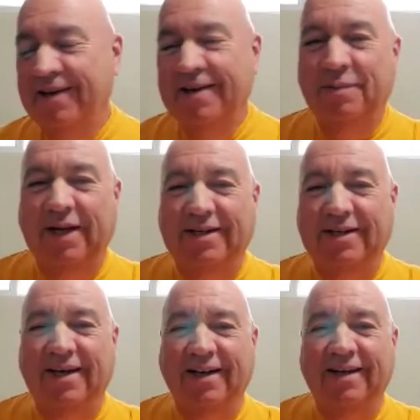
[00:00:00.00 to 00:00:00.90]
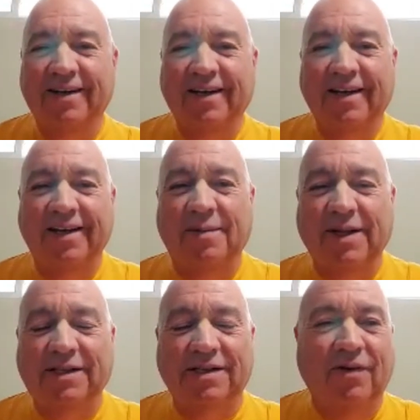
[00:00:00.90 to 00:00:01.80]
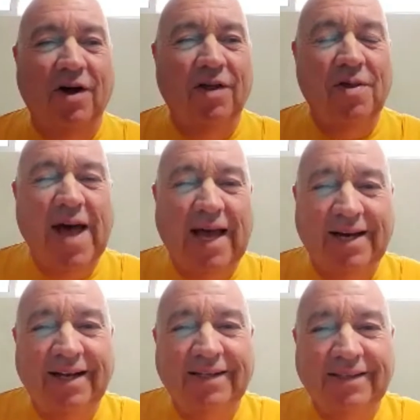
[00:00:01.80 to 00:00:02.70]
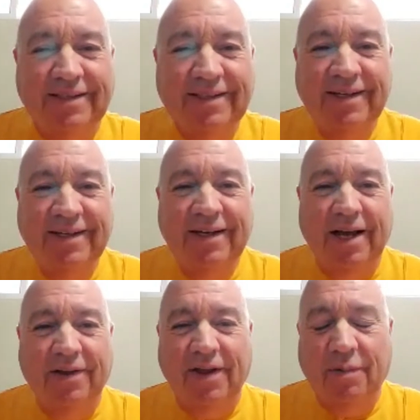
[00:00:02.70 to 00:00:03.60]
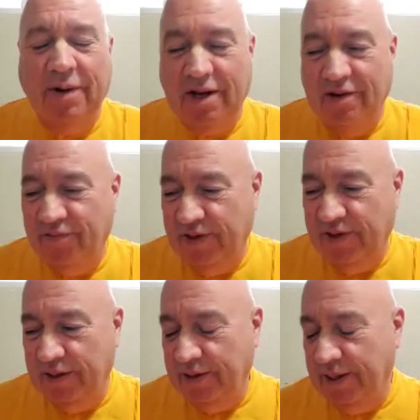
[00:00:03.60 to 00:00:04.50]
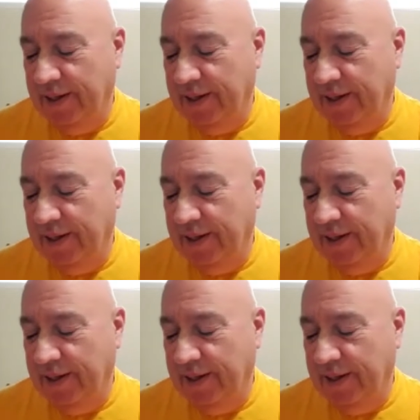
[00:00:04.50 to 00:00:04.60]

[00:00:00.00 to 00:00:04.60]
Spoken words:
But in the midst of all the madness, I think we can feel